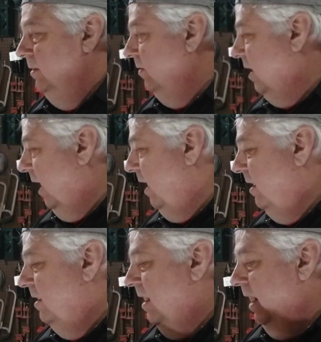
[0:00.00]

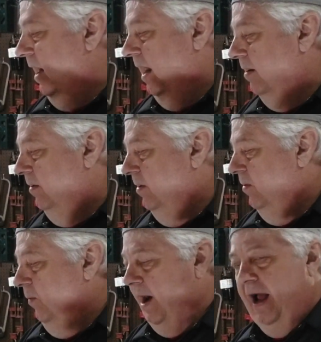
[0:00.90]
Okay, and then
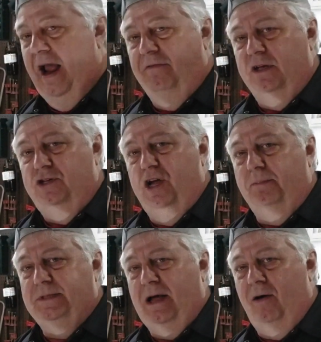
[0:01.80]
when I have the
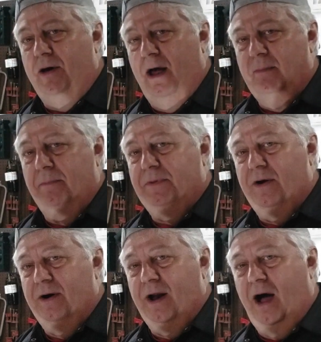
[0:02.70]
chips out and I'm up
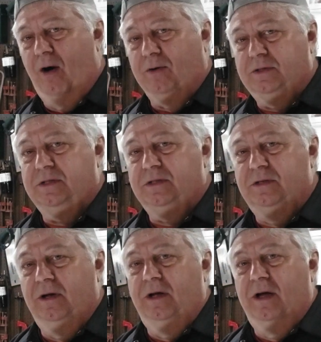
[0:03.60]
there in the house
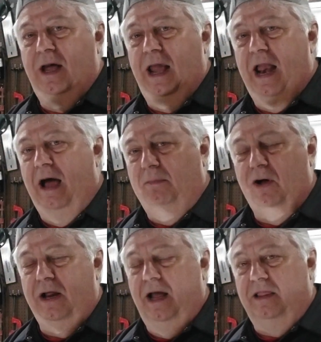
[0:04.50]
and I'm
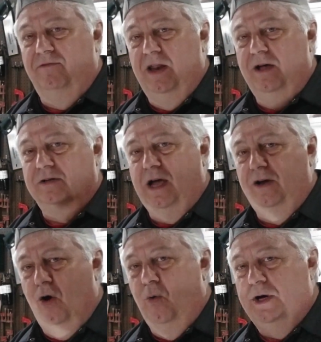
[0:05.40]
looking at the videos, I
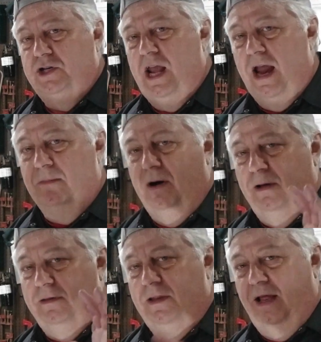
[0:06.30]
know which
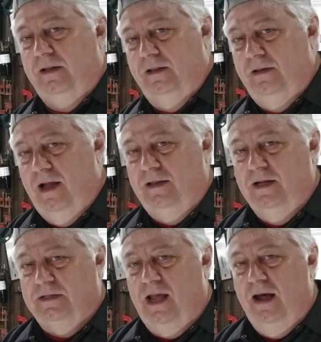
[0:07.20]
camera that, that
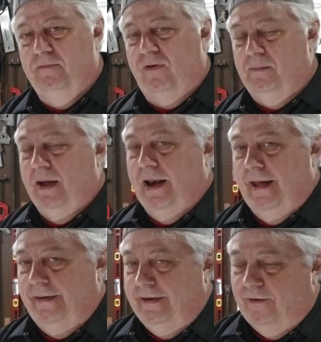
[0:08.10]
this came from. And
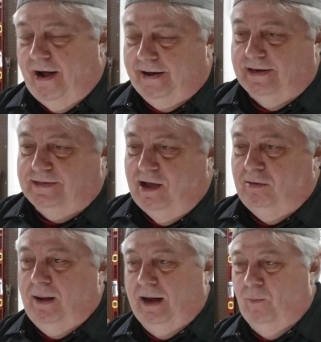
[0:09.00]
I, you know, I can
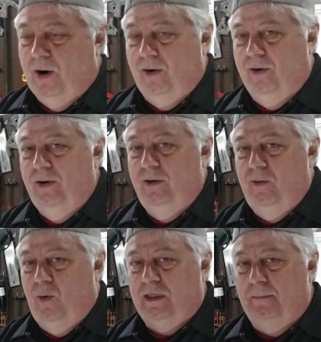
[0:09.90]
tell by where,
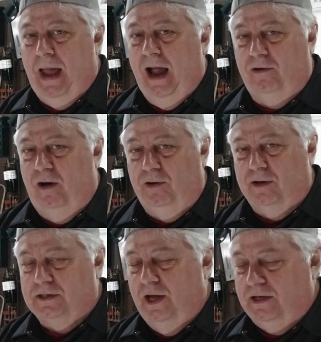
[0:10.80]
what the background
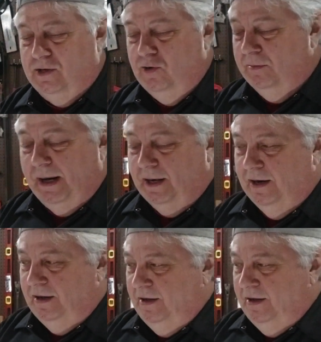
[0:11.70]
looks like too, but,